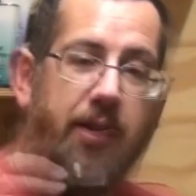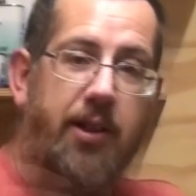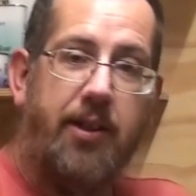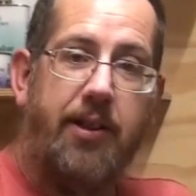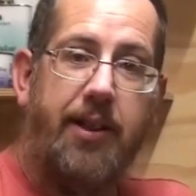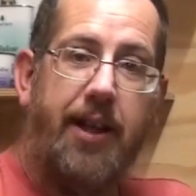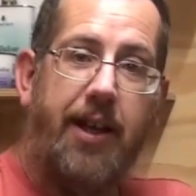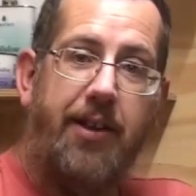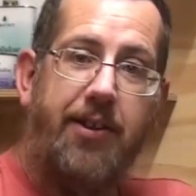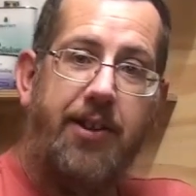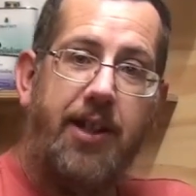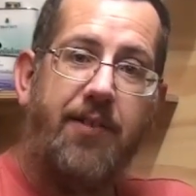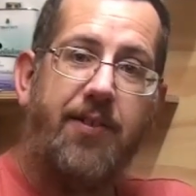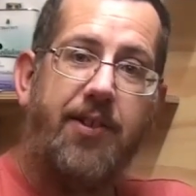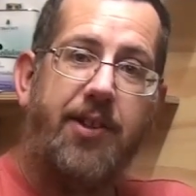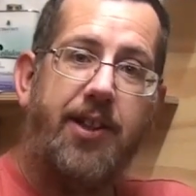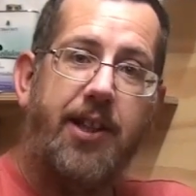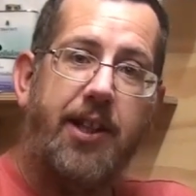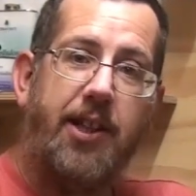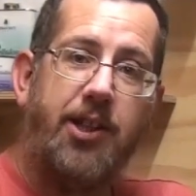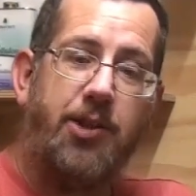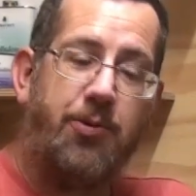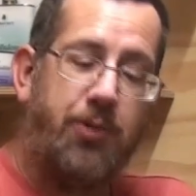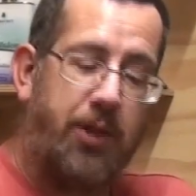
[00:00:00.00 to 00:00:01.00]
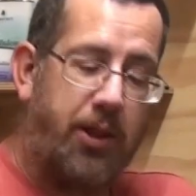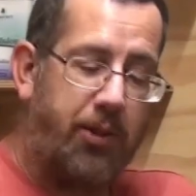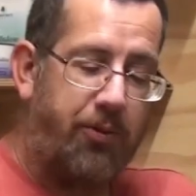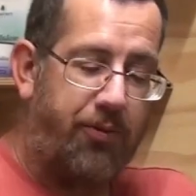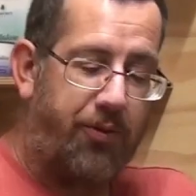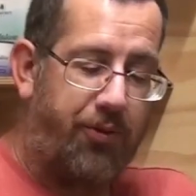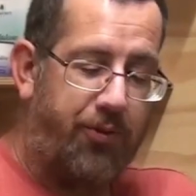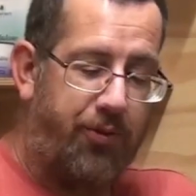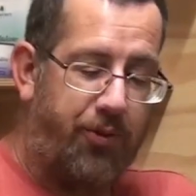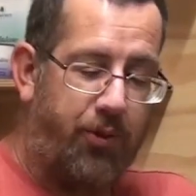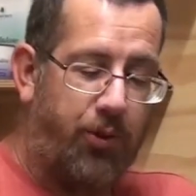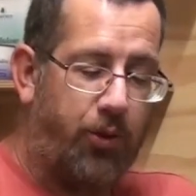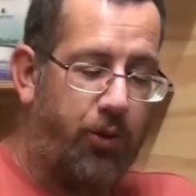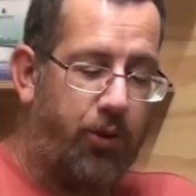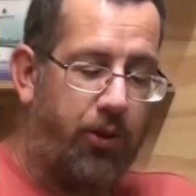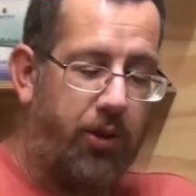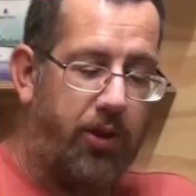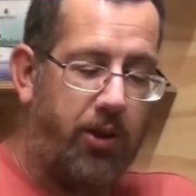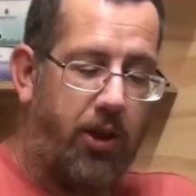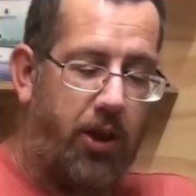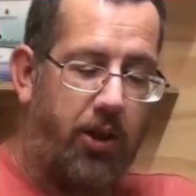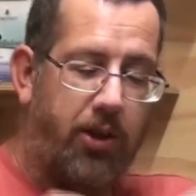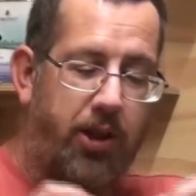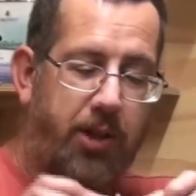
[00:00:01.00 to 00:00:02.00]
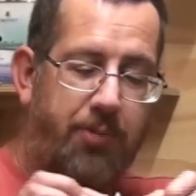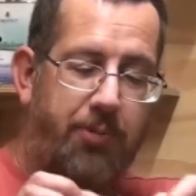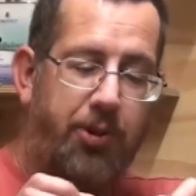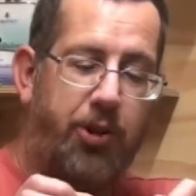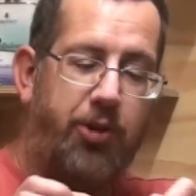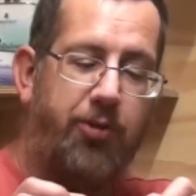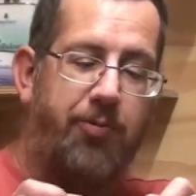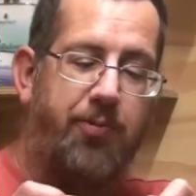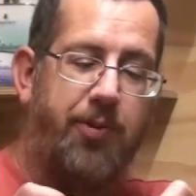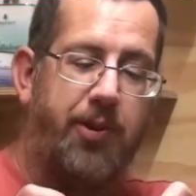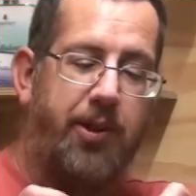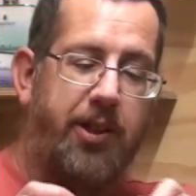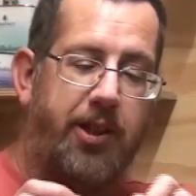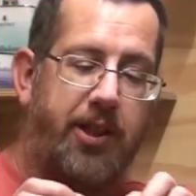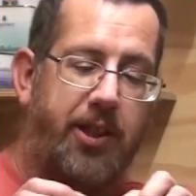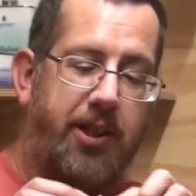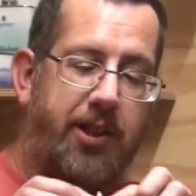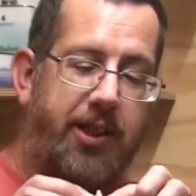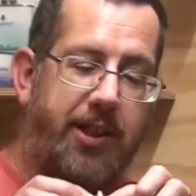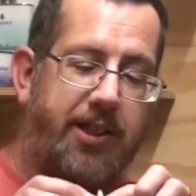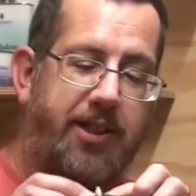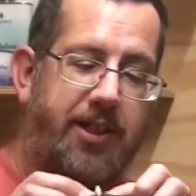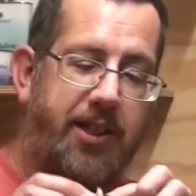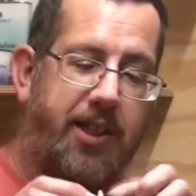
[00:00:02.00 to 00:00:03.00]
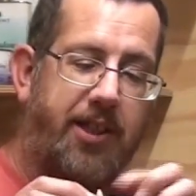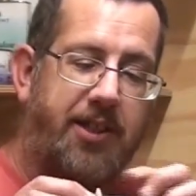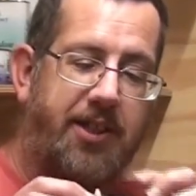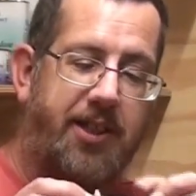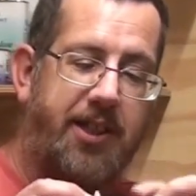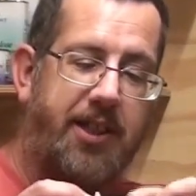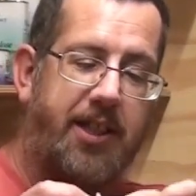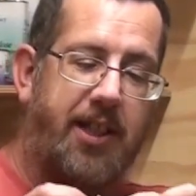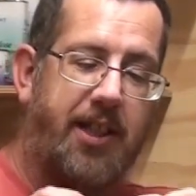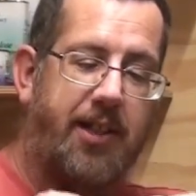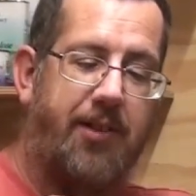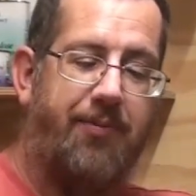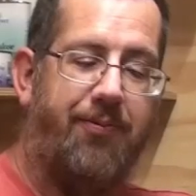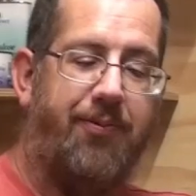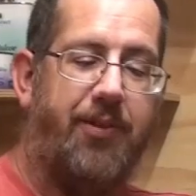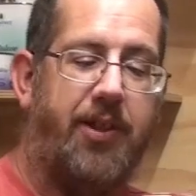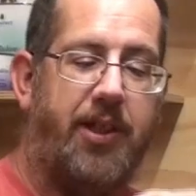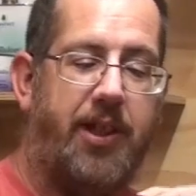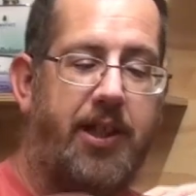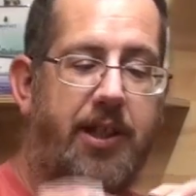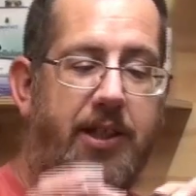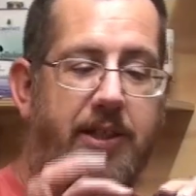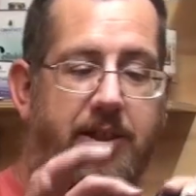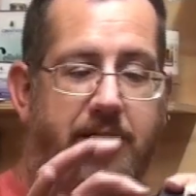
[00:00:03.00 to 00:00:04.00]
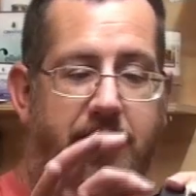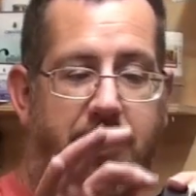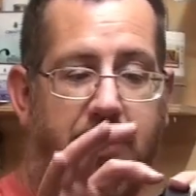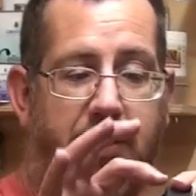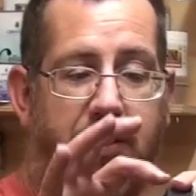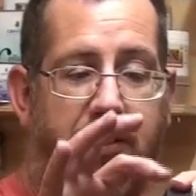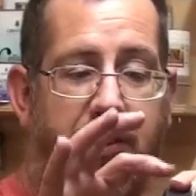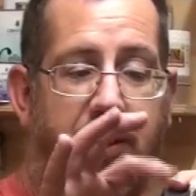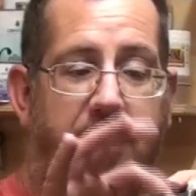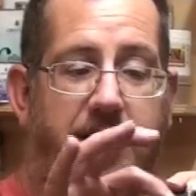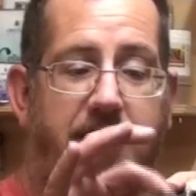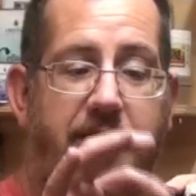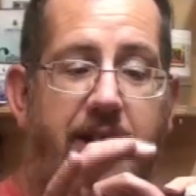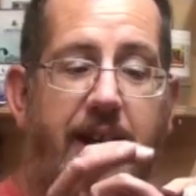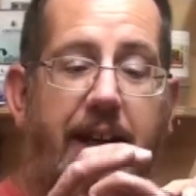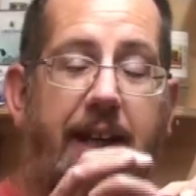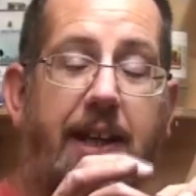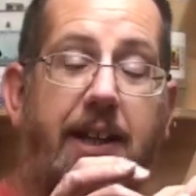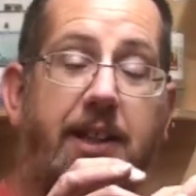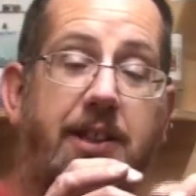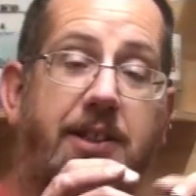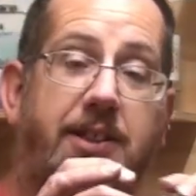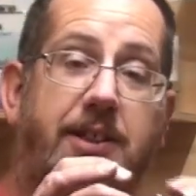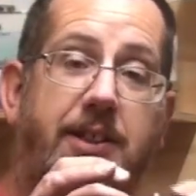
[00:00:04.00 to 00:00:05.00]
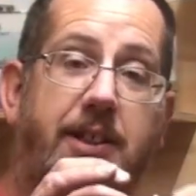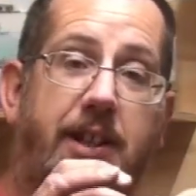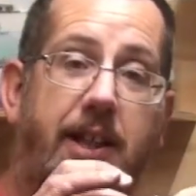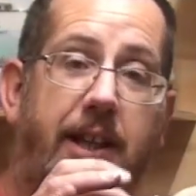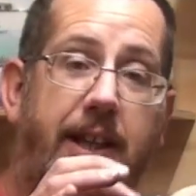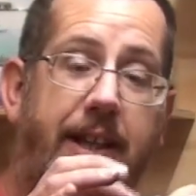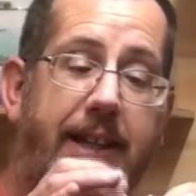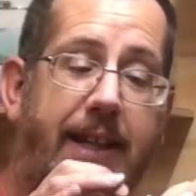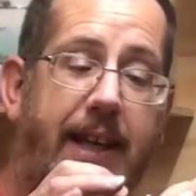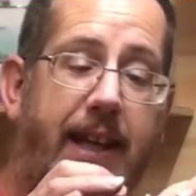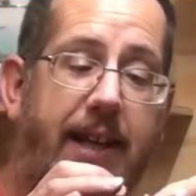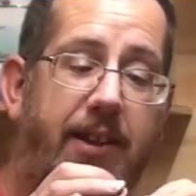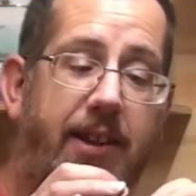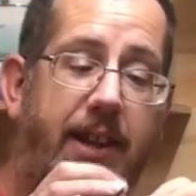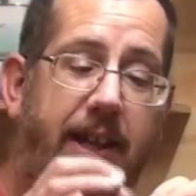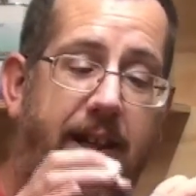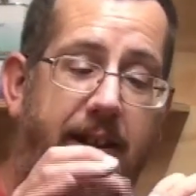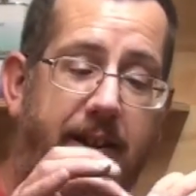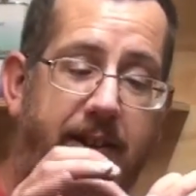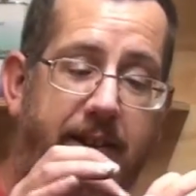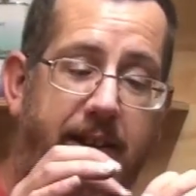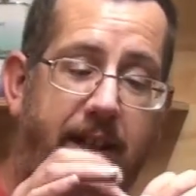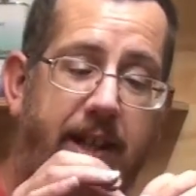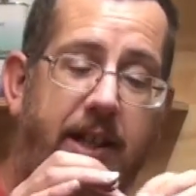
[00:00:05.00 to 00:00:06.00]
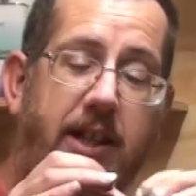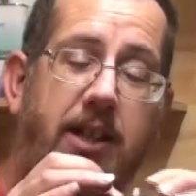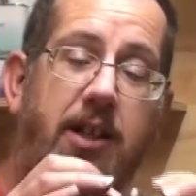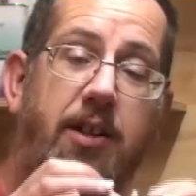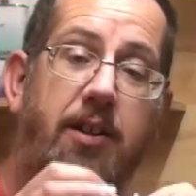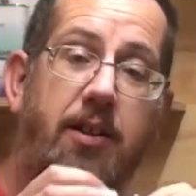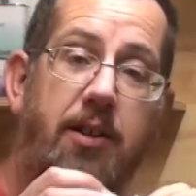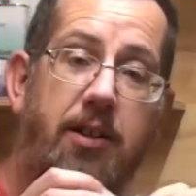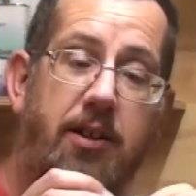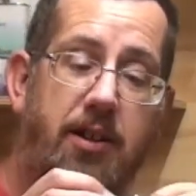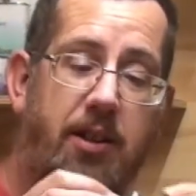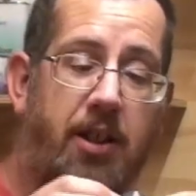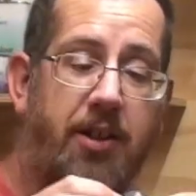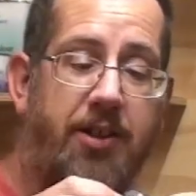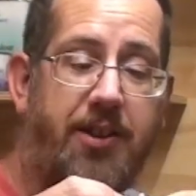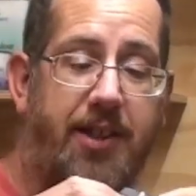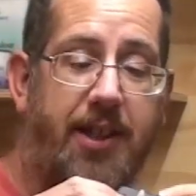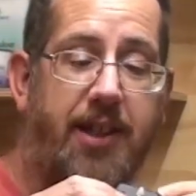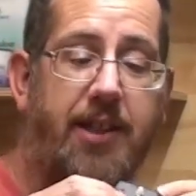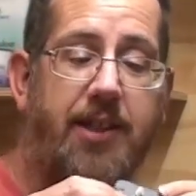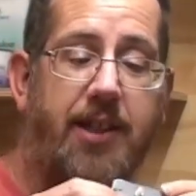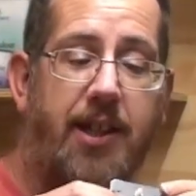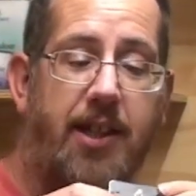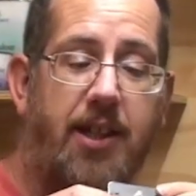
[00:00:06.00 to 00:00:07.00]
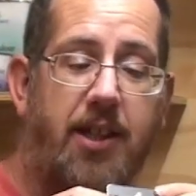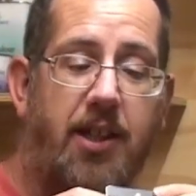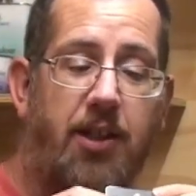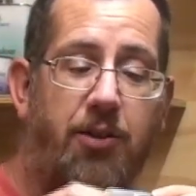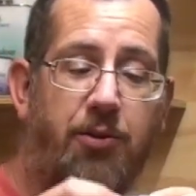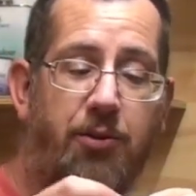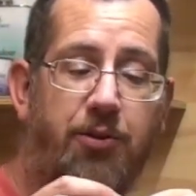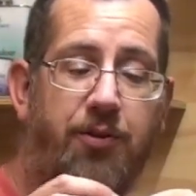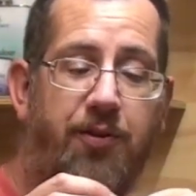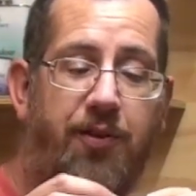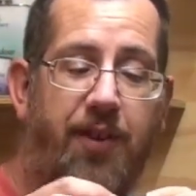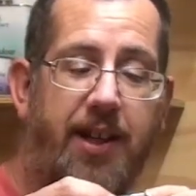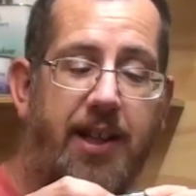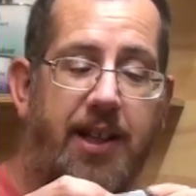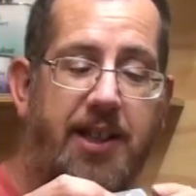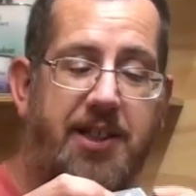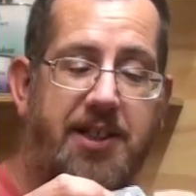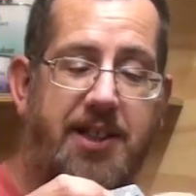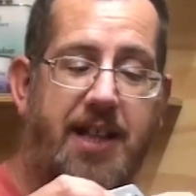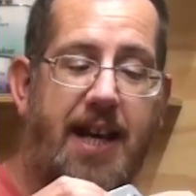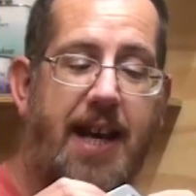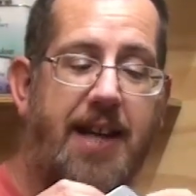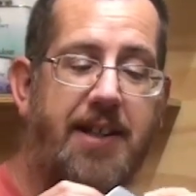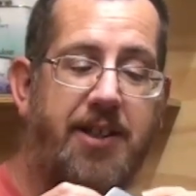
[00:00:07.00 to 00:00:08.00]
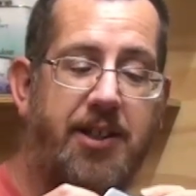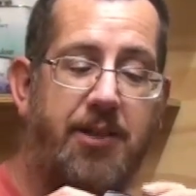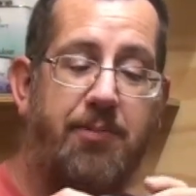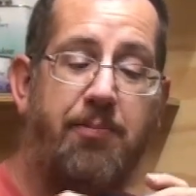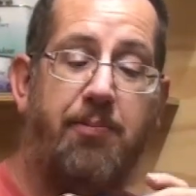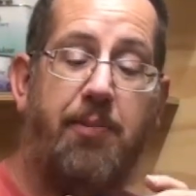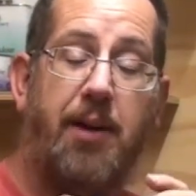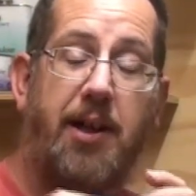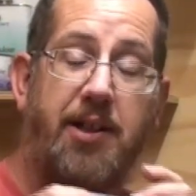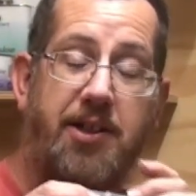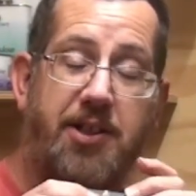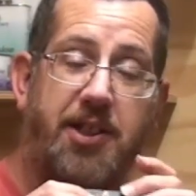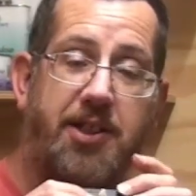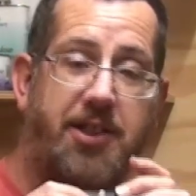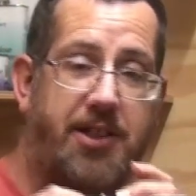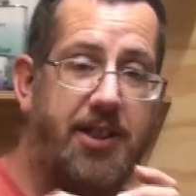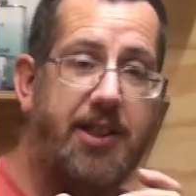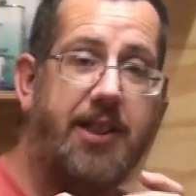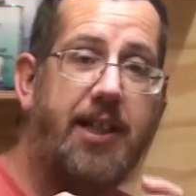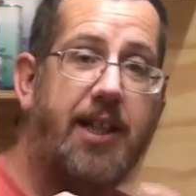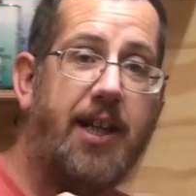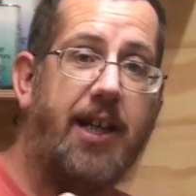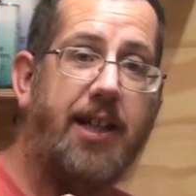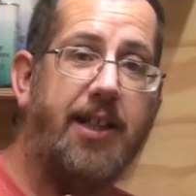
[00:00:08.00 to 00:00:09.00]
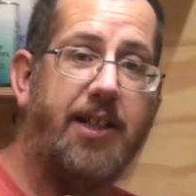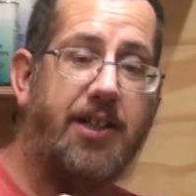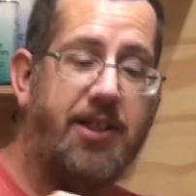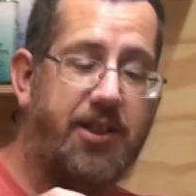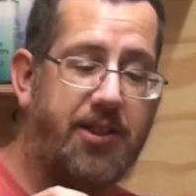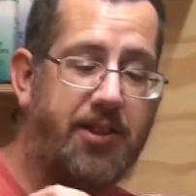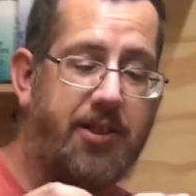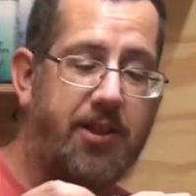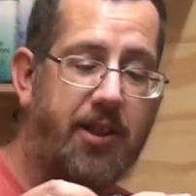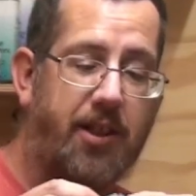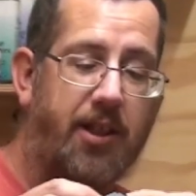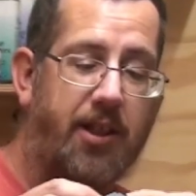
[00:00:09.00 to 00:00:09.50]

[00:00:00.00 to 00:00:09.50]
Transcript: Now, the other thing as well for on the movement that you need to consider is this thickness, and again I think they are all fairly standard, but just in case,